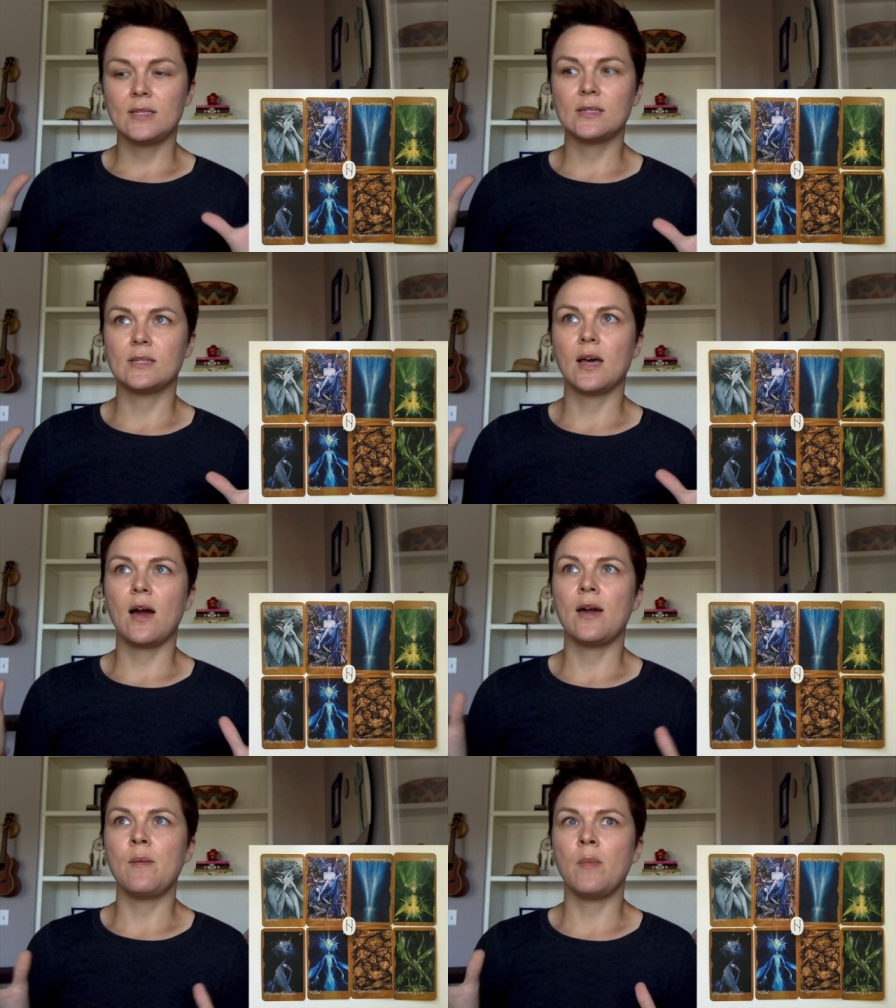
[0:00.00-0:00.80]
a
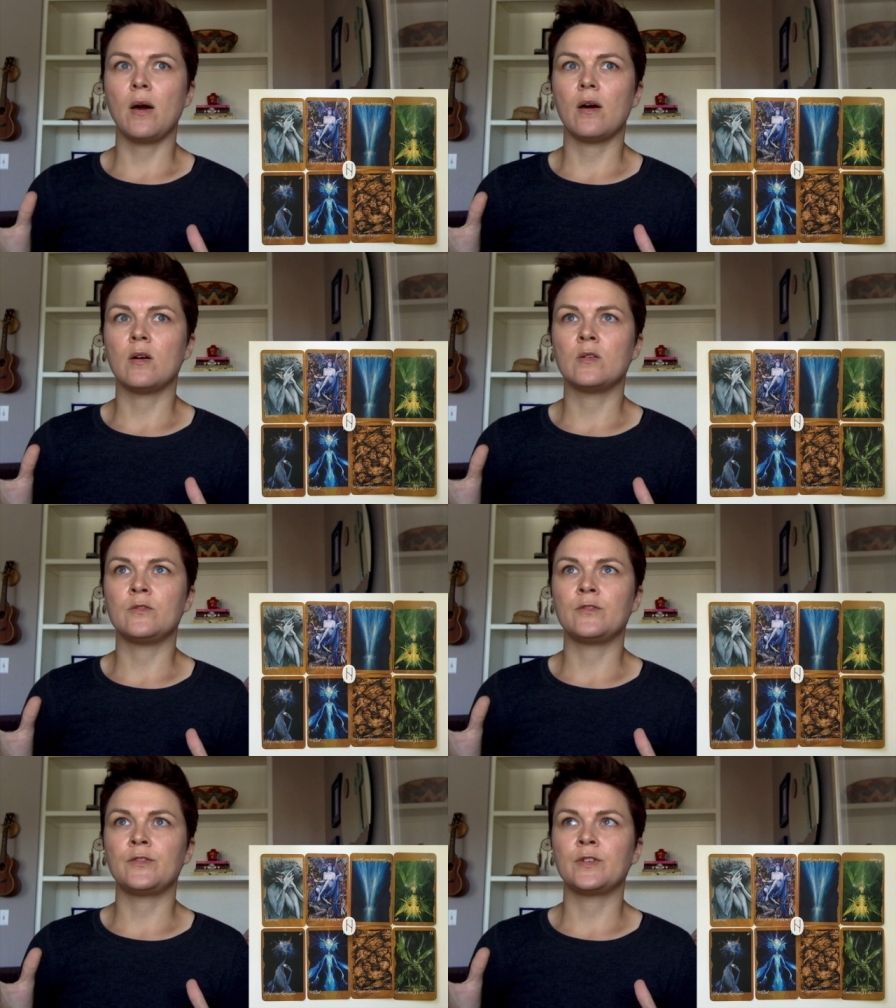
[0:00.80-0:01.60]
time
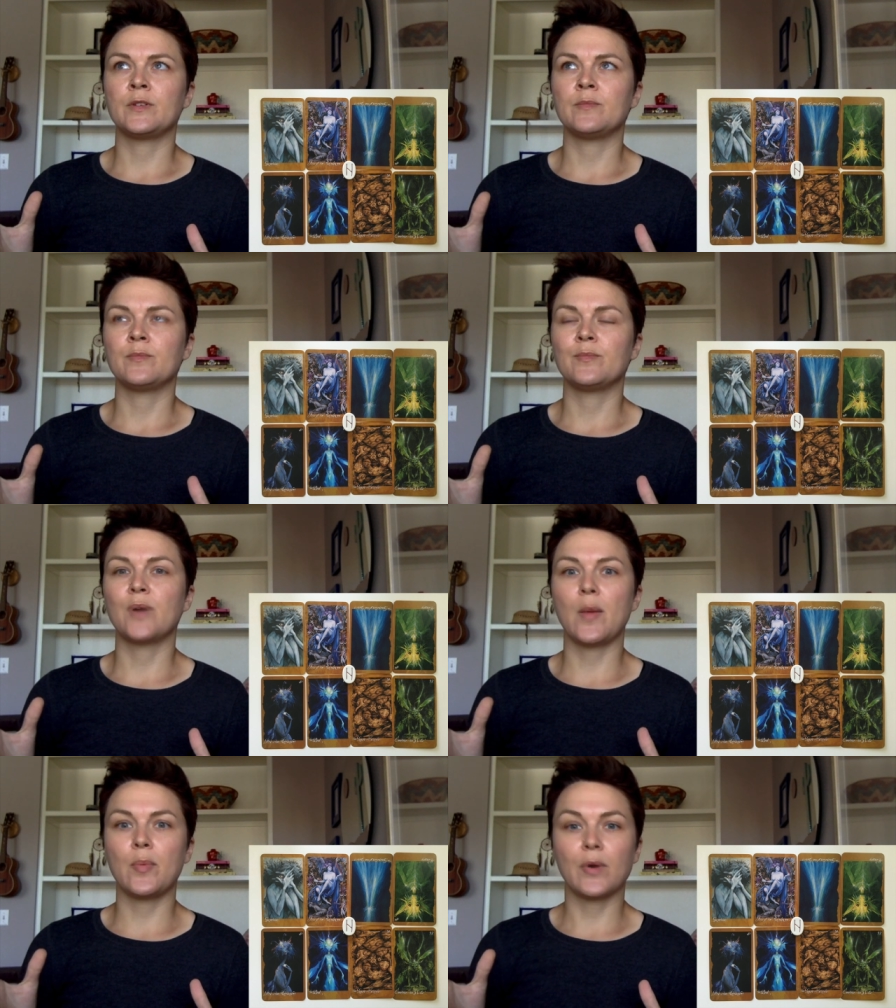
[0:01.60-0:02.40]
of
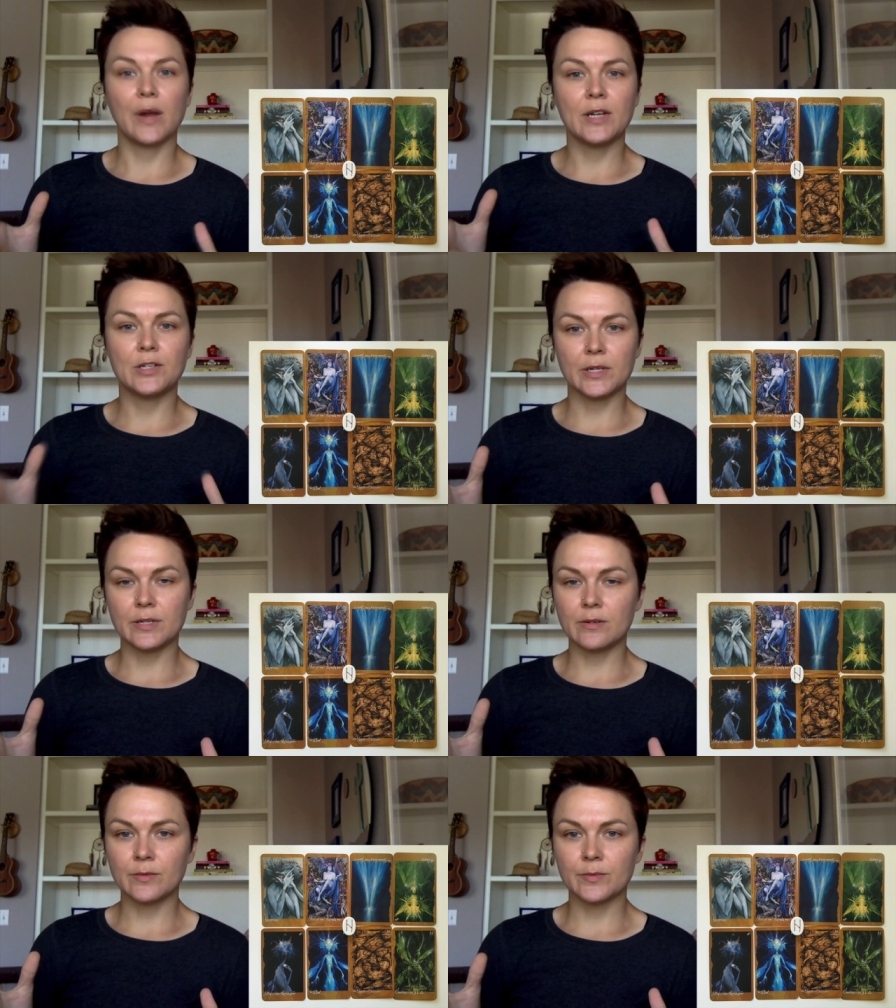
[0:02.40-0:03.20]
preparation.